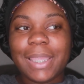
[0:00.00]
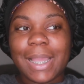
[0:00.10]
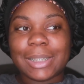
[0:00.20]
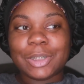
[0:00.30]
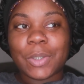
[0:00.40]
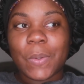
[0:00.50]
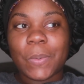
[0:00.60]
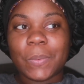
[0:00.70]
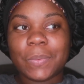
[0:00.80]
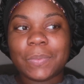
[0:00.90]
yeah
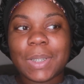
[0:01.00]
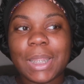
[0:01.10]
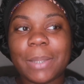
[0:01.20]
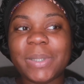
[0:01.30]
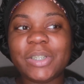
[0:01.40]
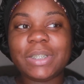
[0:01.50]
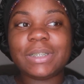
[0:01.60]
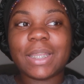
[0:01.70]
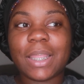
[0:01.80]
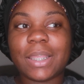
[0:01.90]
so let me
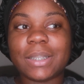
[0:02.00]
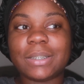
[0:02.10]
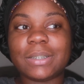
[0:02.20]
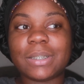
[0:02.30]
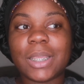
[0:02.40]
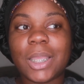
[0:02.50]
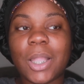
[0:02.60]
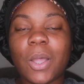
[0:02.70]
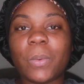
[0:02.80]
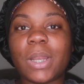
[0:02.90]
just say this
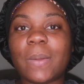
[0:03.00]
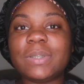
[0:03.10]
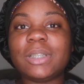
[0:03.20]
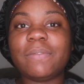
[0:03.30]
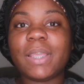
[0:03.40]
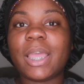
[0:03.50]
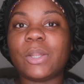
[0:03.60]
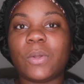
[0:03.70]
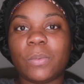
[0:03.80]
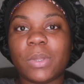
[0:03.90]
when I was living
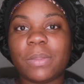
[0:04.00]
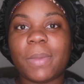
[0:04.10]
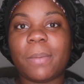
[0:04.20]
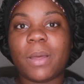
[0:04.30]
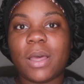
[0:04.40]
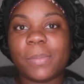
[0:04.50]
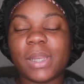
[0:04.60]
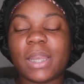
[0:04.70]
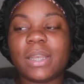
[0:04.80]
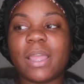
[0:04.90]
at home with my mom
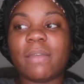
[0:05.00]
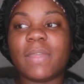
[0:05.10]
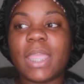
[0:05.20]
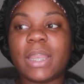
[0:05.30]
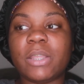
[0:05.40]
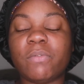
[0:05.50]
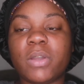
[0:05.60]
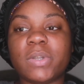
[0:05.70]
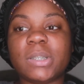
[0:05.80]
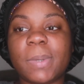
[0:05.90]
and I didn't have any
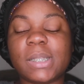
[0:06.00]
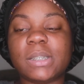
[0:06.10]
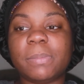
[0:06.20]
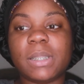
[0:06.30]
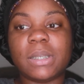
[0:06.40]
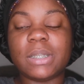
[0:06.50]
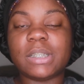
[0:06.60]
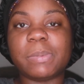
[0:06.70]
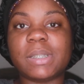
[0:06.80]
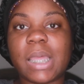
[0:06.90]
real
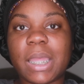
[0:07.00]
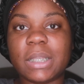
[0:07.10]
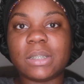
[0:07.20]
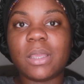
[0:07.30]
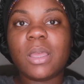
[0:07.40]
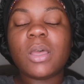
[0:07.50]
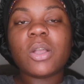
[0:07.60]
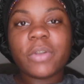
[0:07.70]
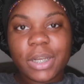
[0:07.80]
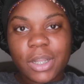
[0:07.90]
responsibilities besides
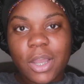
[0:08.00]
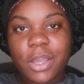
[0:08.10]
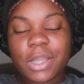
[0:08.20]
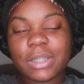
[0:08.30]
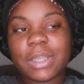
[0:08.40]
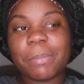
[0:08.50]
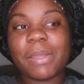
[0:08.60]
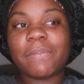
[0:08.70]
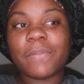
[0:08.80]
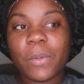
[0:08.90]
credit cards and
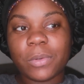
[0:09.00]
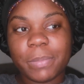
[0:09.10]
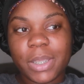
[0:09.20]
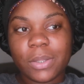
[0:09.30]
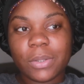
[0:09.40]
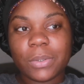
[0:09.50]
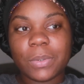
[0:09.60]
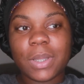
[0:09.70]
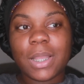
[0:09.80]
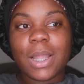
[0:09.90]
my phone
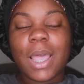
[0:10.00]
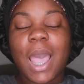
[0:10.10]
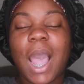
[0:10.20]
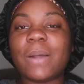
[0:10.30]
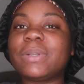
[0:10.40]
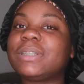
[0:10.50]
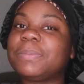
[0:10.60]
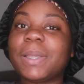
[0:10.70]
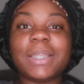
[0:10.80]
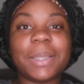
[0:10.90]
bill, I was
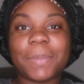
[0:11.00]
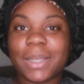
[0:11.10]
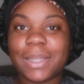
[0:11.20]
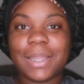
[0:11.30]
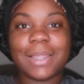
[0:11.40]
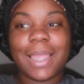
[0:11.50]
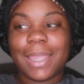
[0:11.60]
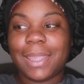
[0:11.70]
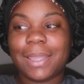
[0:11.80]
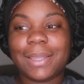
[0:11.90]
spending money
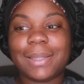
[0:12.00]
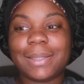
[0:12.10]
like